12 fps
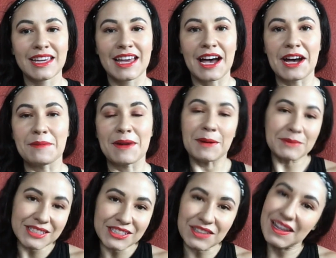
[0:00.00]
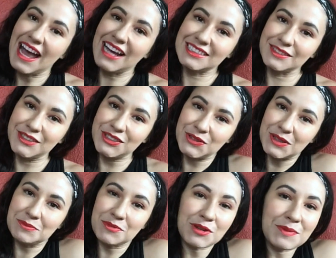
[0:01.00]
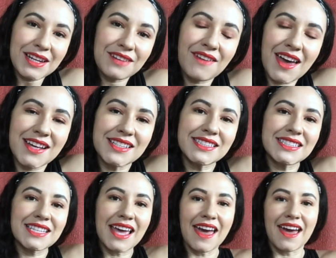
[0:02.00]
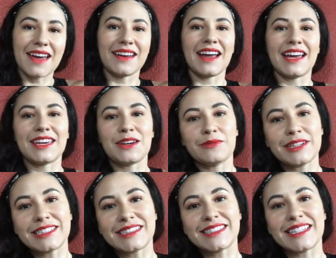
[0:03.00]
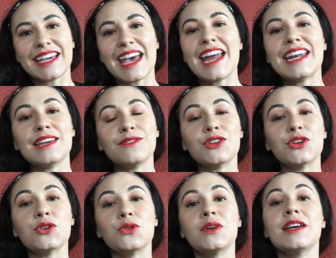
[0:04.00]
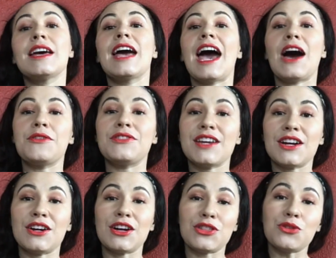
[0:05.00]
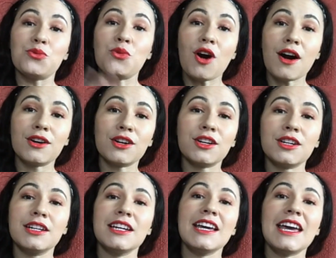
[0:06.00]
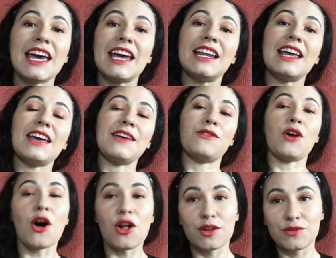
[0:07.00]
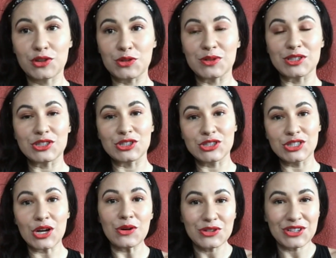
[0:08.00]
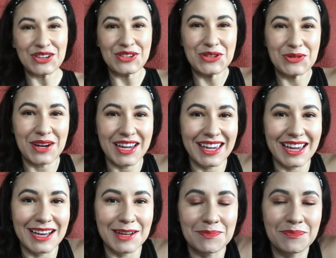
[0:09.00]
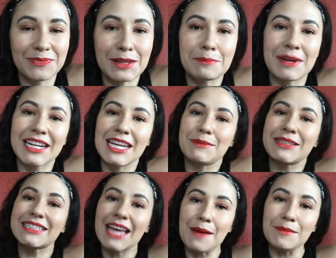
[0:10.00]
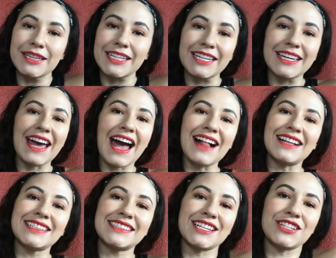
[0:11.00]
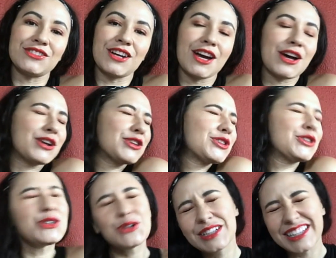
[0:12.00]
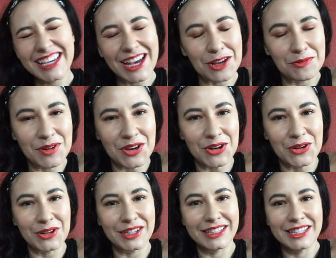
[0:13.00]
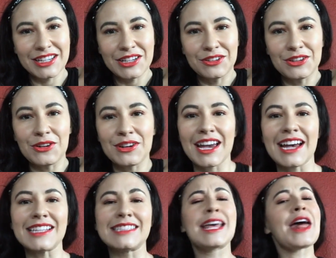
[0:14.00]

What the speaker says: I'm still actively doing mermaid events, and I can't wait to see any of you out there in the water. And if all of you don't know who I am, my name is Emily Alexandra Guglielmo, known as